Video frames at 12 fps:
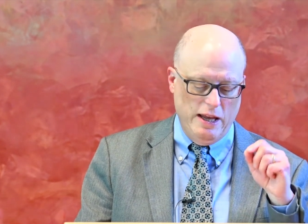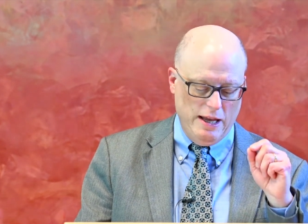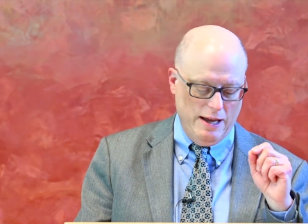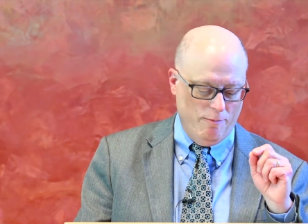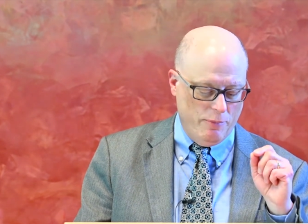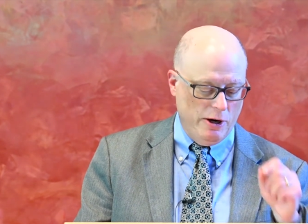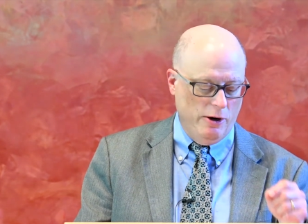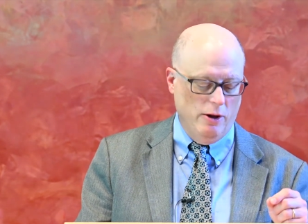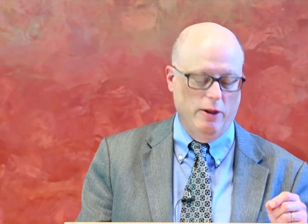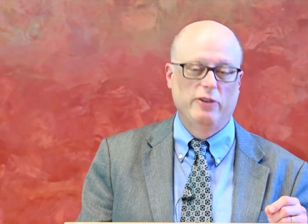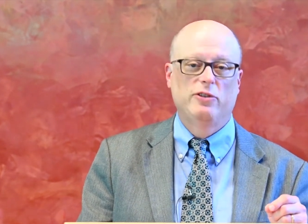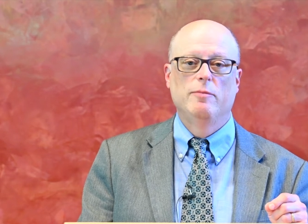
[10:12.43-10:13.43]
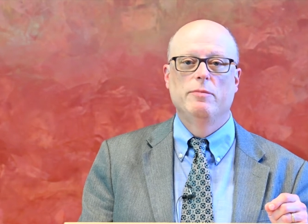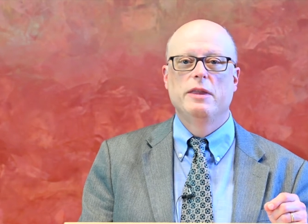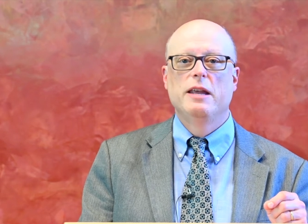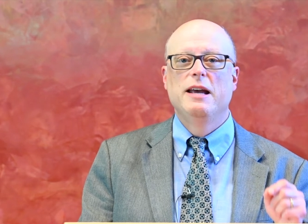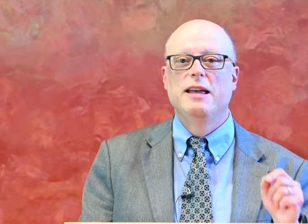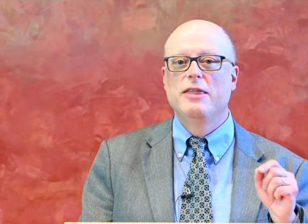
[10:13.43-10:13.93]

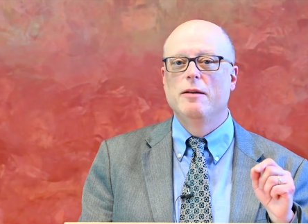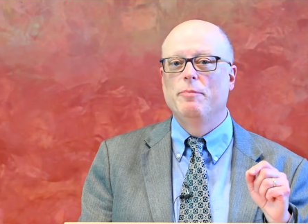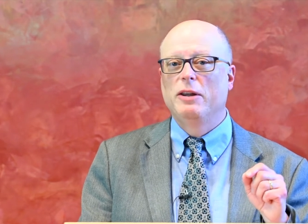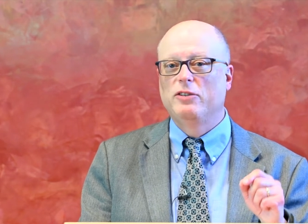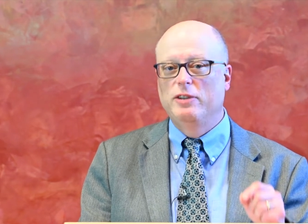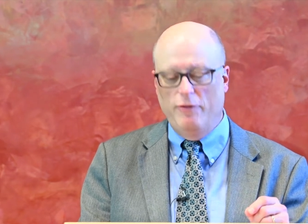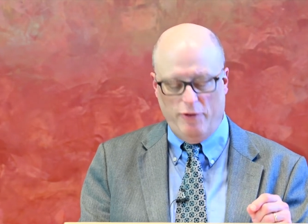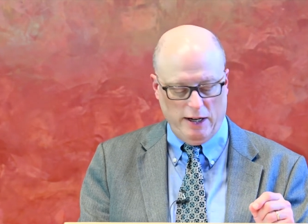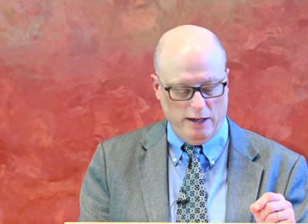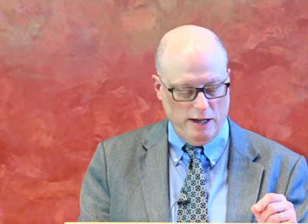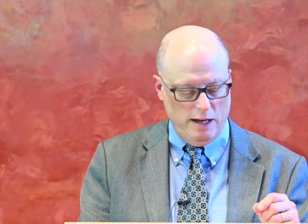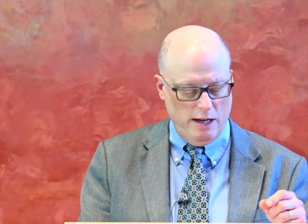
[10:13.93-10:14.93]
imperialism in the Pacific